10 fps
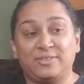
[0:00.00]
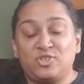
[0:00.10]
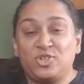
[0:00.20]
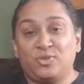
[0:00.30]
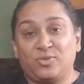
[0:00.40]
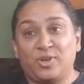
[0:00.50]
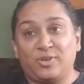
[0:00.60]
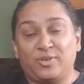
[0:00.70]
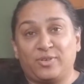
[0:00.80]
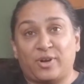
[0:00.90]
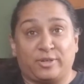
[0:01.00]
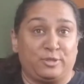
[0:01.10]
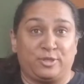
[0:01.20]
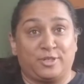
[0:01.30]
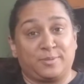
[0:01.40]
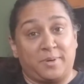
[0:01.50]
do you, are you sure it's